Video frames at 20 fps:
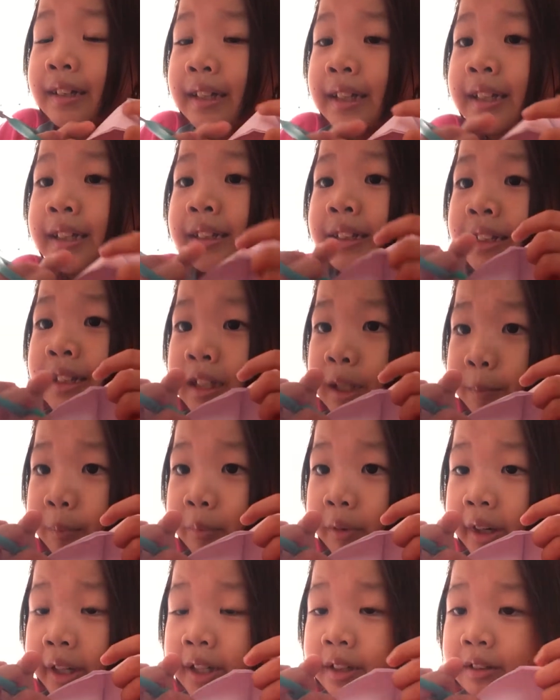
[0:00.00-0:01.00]
It doesn't
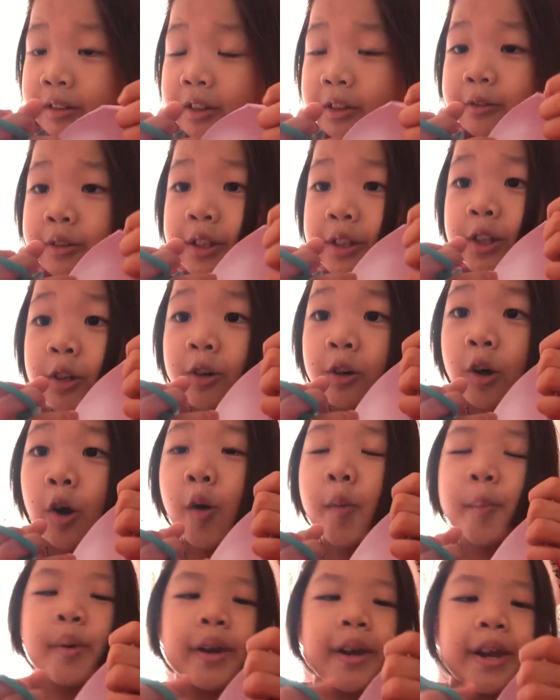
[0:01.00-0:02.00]
separate, so when you
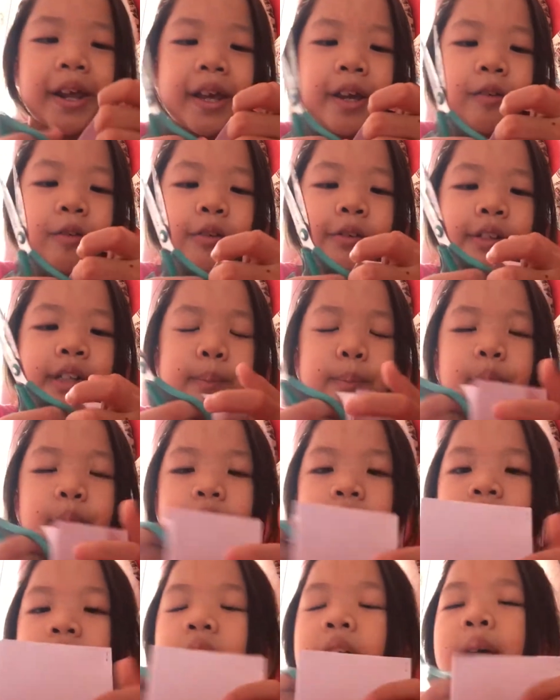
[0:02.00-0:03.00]
open it, it won't
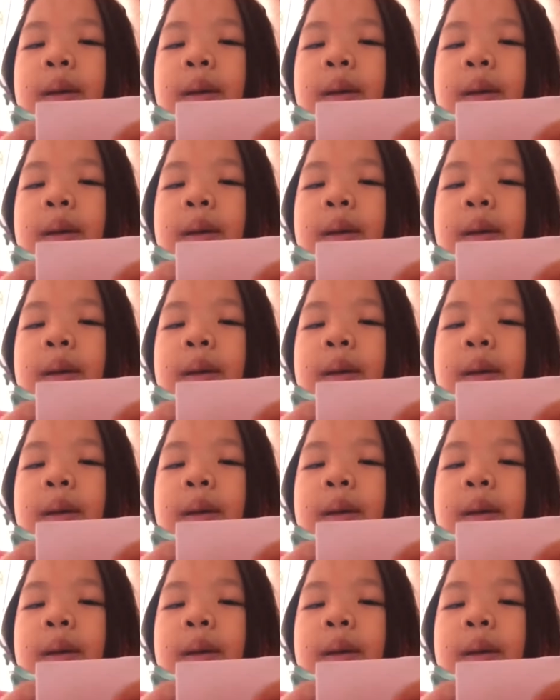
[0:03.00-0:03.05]
separate.